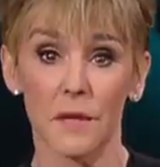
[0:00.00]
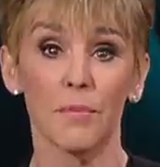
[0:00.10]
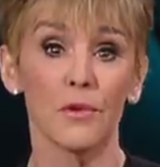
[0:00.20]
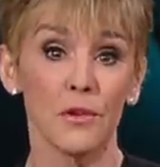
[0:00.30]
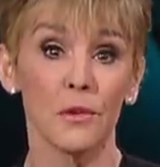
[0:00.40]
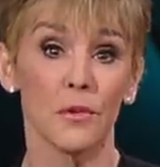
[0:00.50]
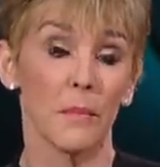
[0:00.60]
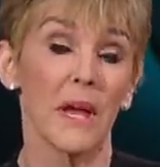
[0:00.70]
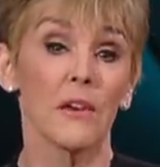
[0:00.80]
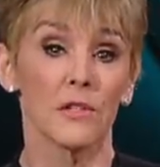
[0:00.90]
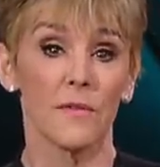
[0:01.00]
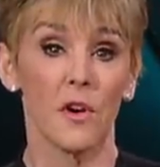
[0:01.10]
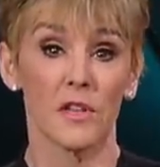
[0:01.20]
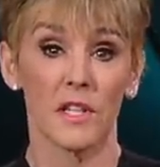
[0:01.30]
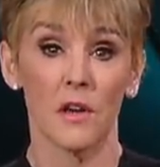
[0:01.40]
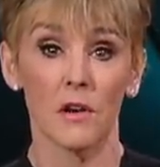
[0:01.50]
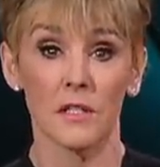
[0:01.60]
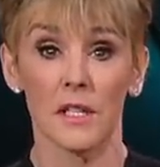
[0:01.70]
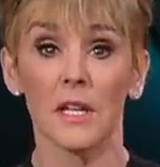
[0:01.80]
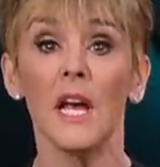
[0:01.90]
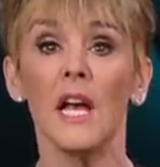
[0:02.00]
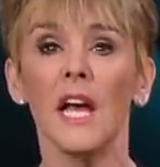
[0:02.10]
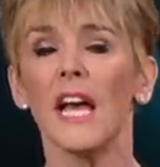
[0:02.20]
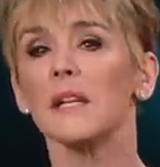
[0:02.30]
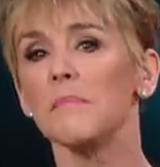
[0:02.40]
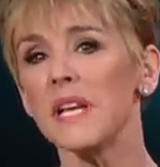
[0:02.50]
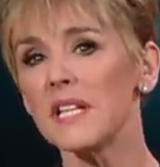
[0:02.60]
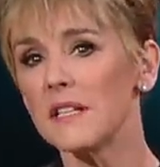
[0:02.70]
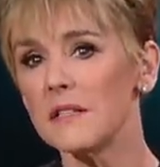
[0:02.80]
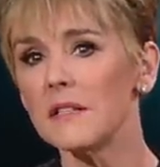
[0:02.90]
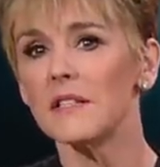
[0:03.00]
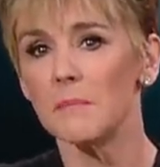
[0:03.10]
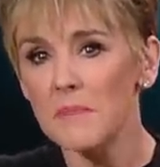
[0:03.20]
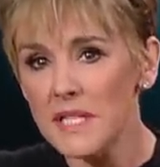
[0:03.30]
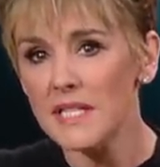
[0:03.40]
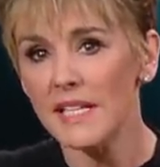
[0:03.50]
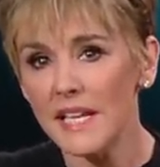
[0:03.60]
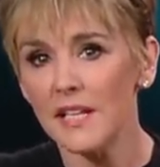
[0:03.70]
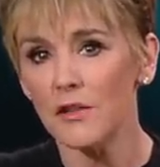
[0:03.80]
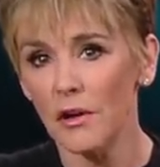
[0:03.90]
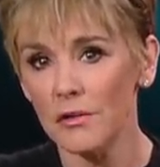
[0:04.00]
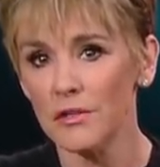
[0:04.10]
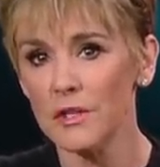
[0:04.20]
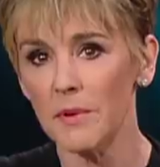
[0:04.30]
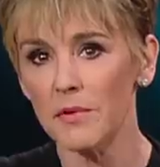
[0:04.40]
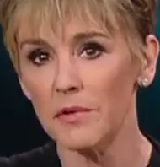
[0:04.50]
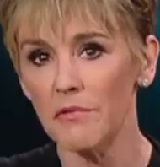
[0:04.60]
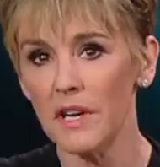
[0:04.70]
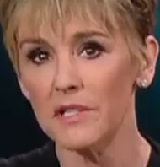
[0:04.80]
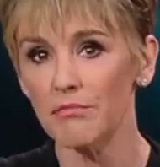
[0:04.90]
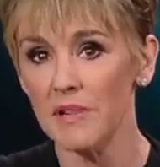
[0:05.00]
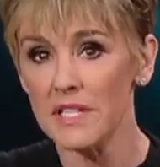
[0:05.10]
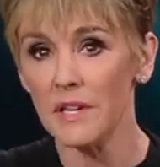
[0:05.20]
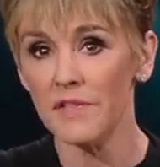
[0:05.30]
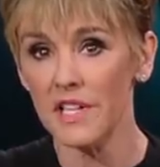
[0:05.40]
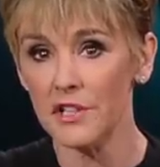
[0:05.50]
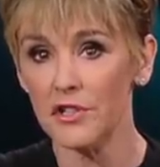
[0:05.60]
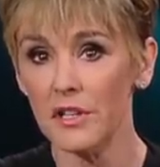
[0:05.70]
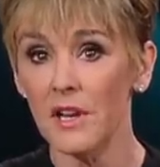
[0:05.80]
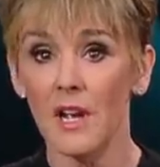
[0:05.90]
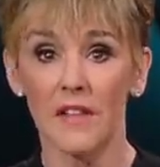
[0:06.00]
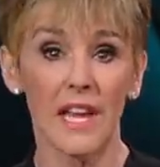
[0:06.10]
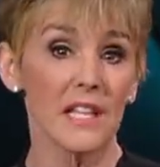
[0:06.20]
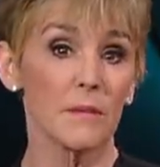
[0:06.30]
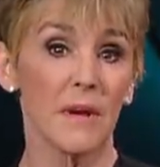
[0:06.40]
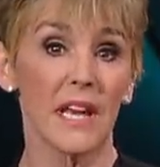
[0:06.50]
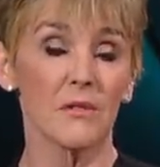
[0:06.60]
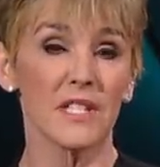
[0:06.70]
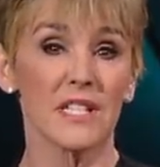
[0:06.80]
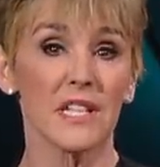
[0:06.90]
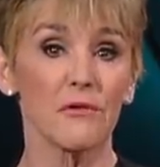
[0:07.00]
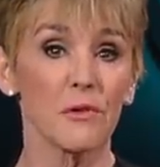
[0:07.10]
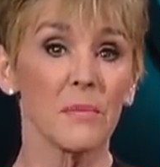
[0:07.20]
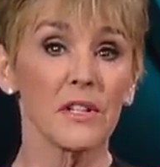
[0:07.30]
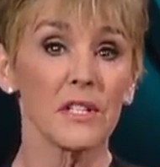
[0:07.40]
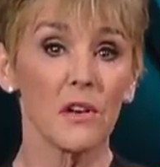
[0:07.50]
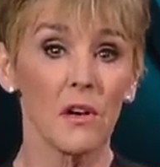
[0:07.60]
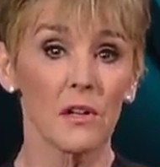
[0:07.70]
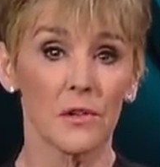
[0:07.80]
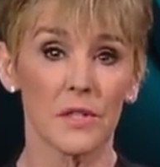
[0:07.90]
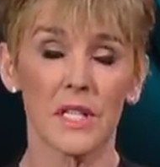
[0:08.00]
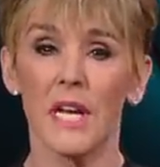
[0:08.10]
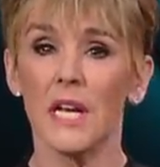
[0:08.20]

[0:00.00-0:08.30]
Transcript: at Purdue, the makers of OxyContin, admitted to misleading doctors about the drug's risk of addiction. They had to pay out six hundred million dollars.